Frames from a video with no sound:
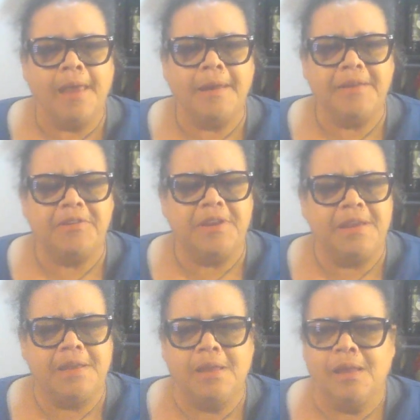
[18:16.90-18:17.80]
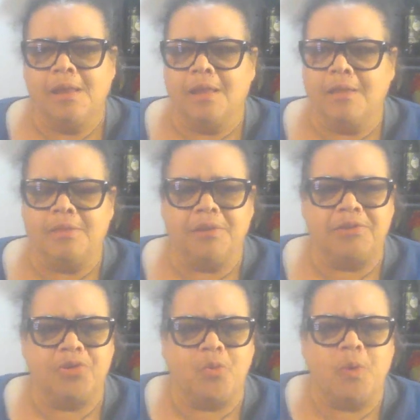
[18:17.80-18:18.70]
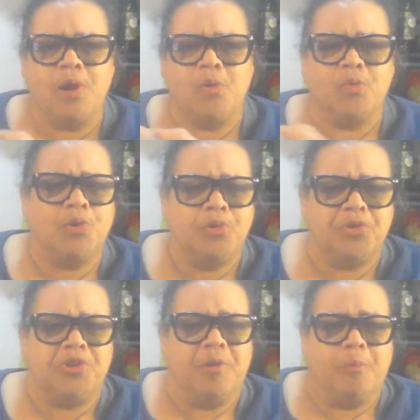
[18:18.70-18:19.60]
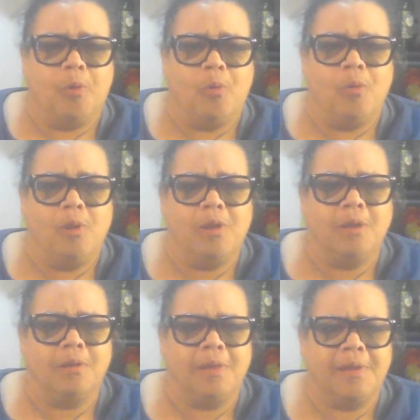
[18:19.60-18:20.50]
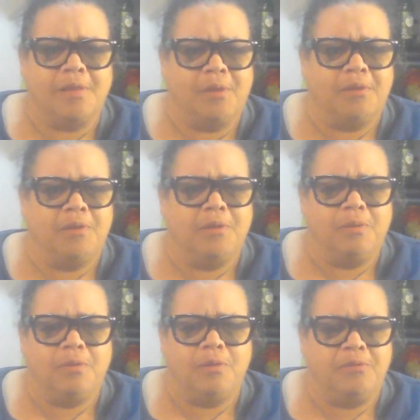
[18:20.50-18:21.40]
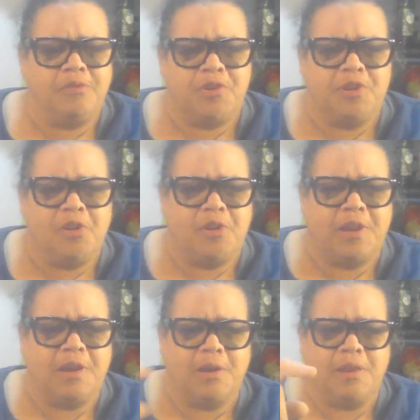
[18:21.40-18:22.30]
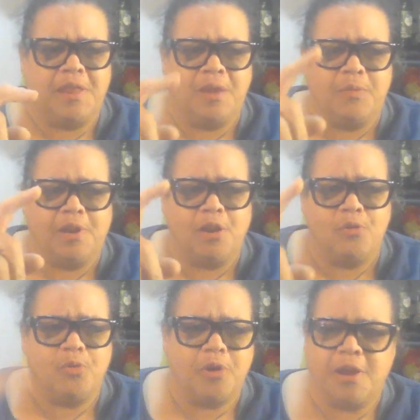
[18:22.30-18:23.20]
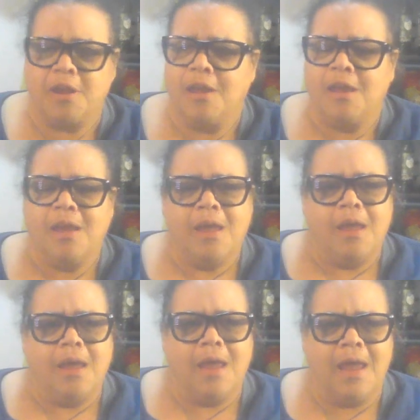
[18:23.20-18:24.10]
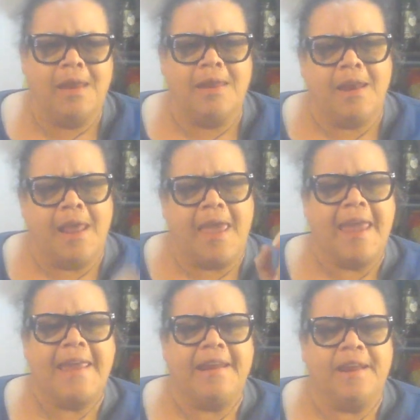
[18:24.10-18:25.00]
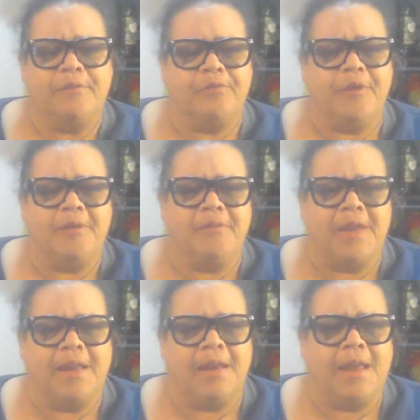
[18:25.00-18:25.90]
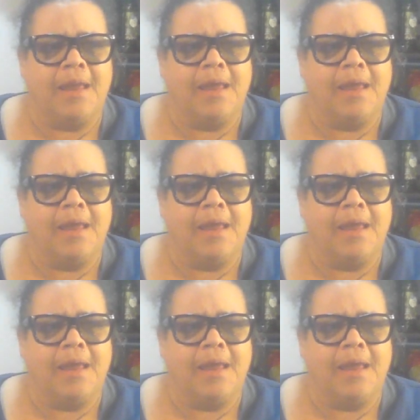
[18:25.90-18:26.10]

and I see the square root symbol, like the division looking thing with the little crook, and then the eight in front of it